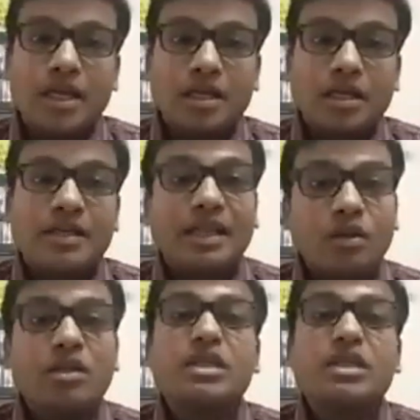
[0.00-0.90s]

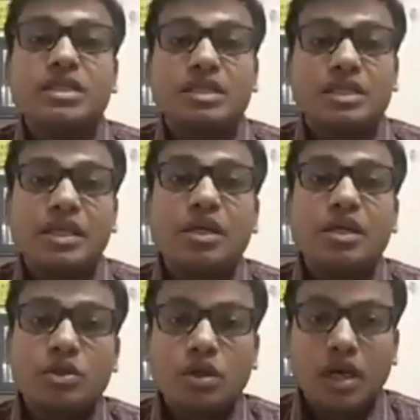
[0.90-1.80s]
technology is really
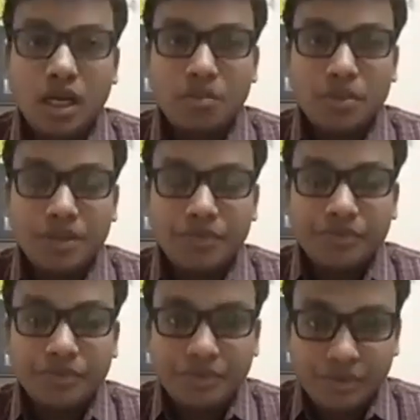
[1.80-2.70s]
going to help
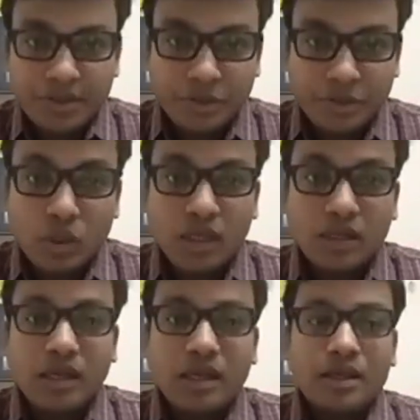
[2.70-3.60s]
in this as well.
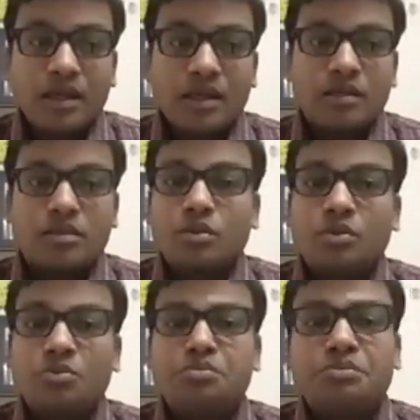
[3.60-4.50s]

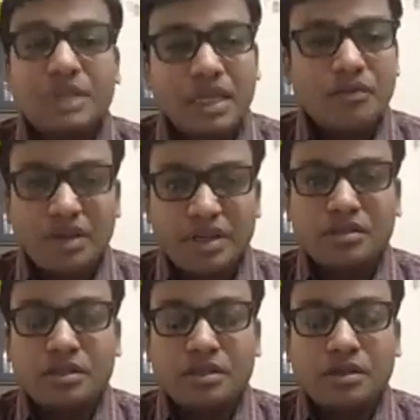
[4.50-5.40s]
So there are very
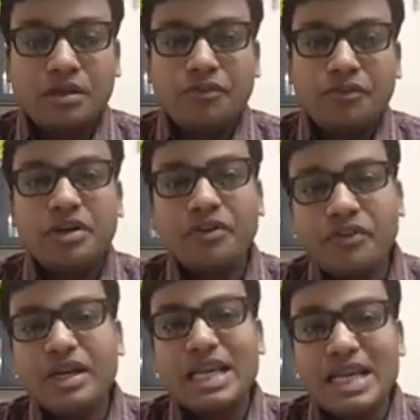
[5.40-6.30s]
for
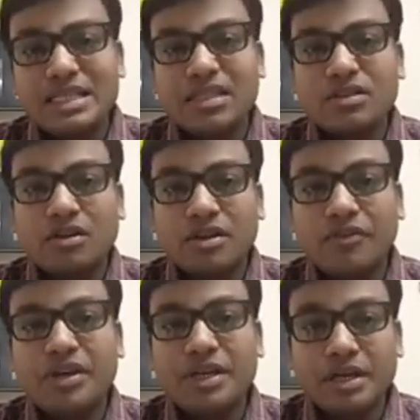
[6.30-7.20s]
different cases or
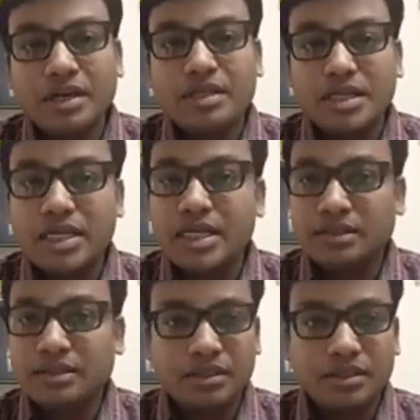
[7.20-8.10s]
different industries,
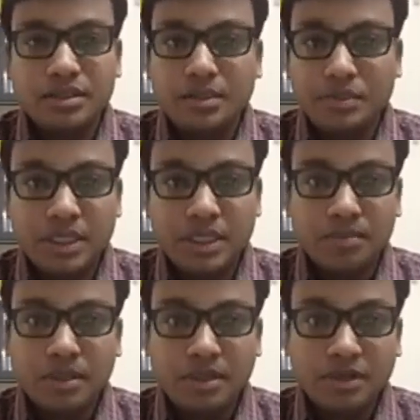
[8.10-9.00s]
this is applicable
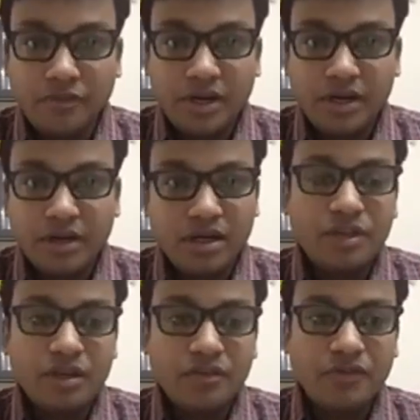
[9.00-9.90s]
different. Like if
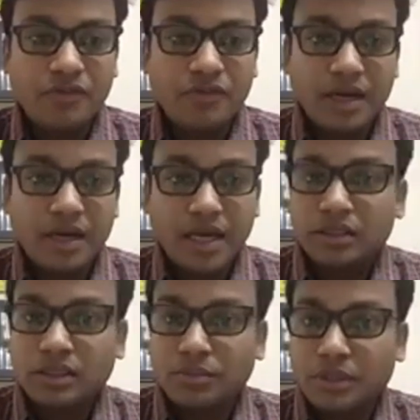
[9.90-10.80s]
they're a fintech,
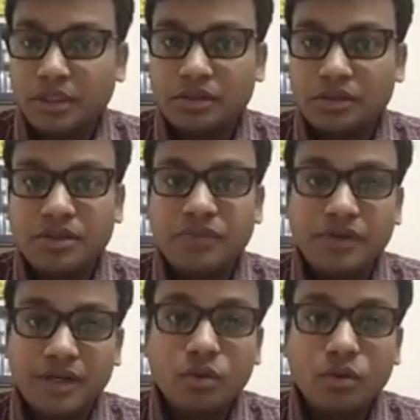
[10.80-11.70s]
it's something
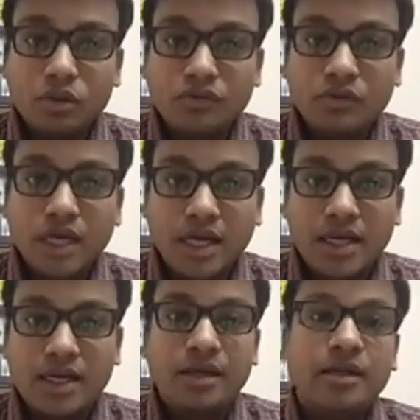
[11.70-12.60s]
different goes for that,
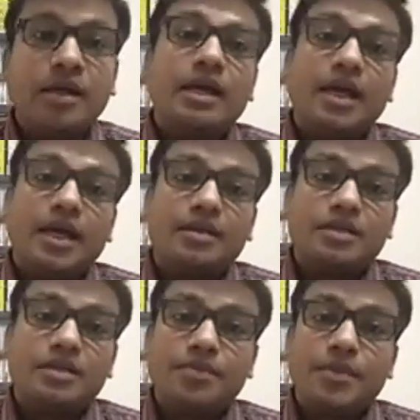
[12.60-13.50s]
and at the
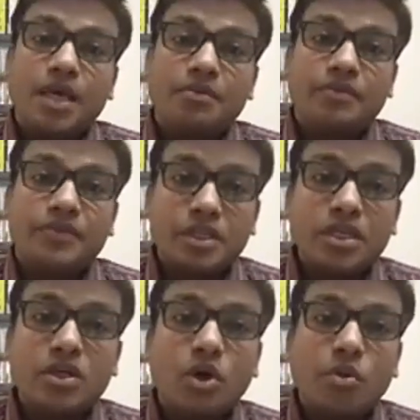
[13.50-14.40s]
same time with
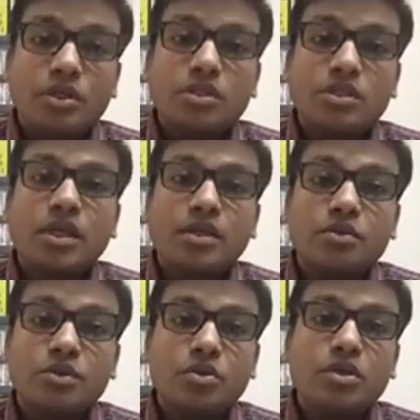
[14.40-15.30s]
e-commerce, then you
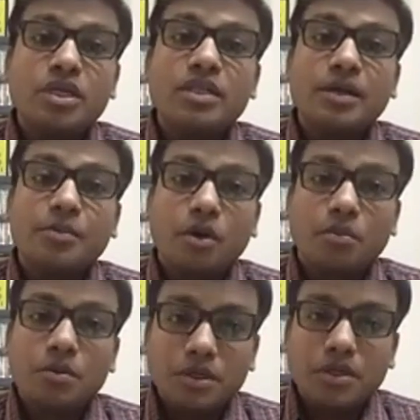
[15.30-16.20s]
need to deal that
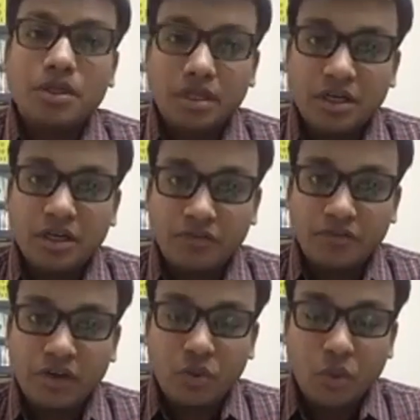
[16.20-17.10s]
problem in a different
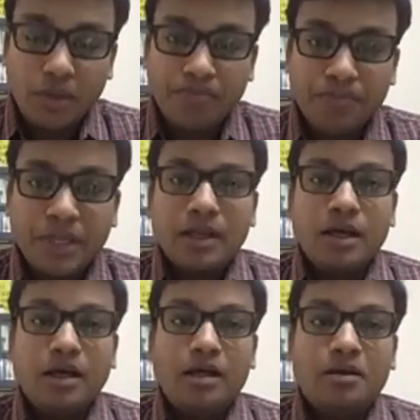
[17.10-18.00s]
way.
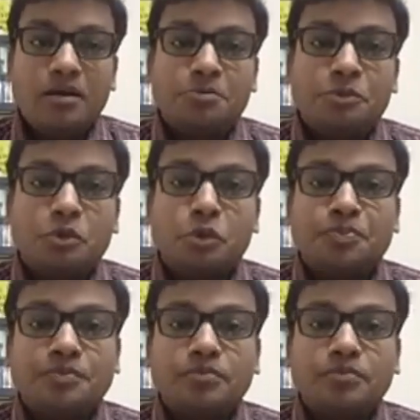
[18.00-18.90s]

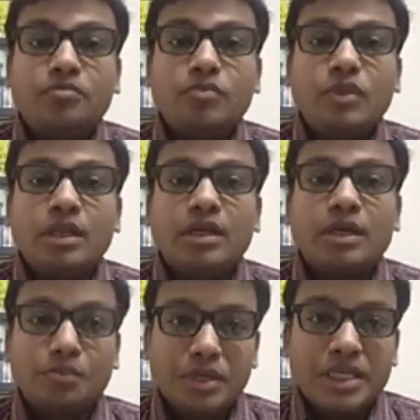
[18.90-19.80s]
So
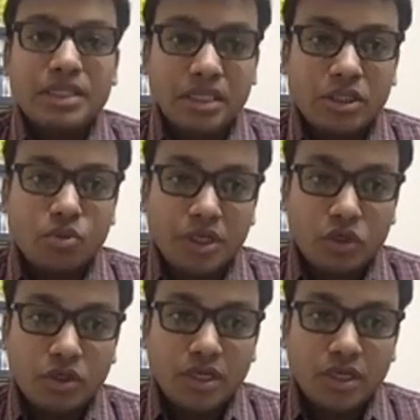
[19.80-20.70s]
companies need to make
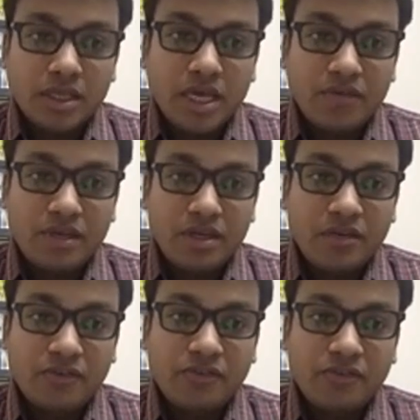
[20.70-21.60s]
sure that they have
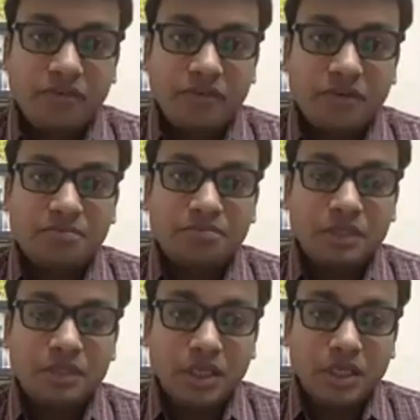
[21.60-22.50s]
enough
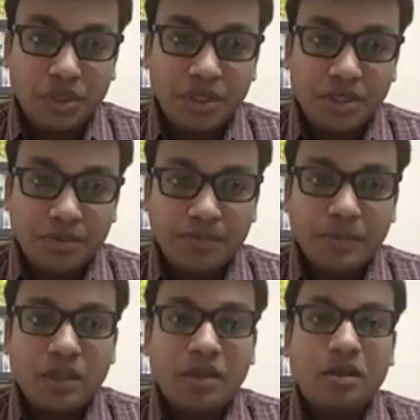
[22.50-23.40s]
liquidity,
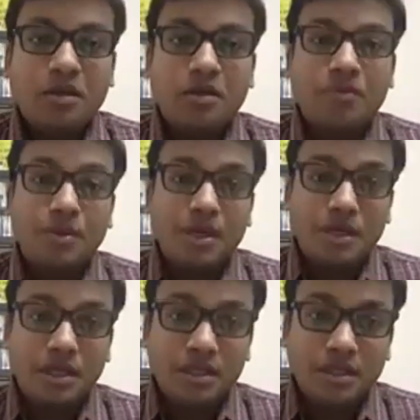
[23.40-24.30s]
they
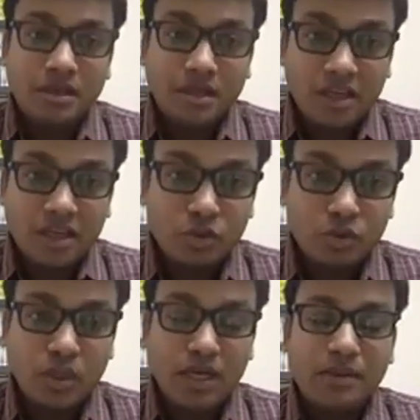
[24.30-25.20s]
maintain their cash flows
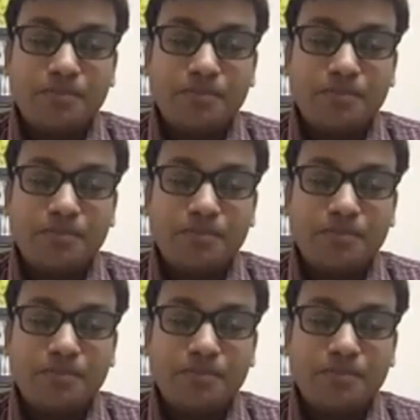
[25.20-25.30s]
well.